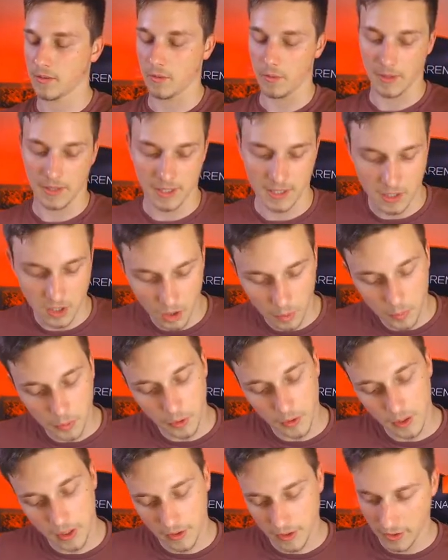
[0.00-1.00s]
We can still
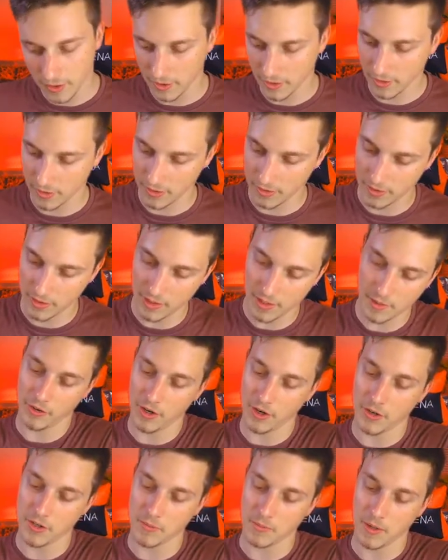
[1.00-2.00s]
pull you the
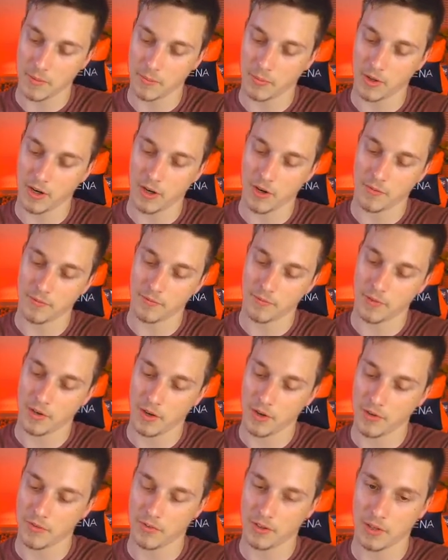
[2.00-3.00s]
rose, my bro.
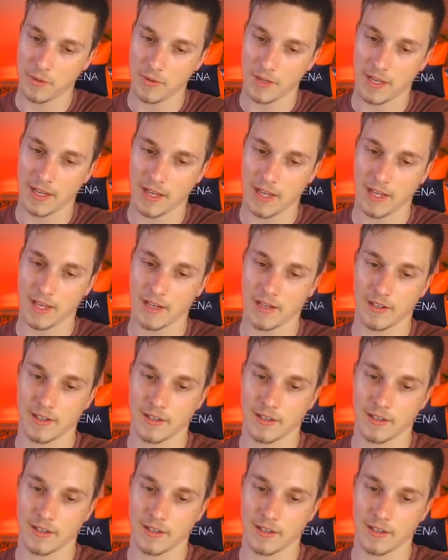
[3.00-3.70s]
Hopefully we can.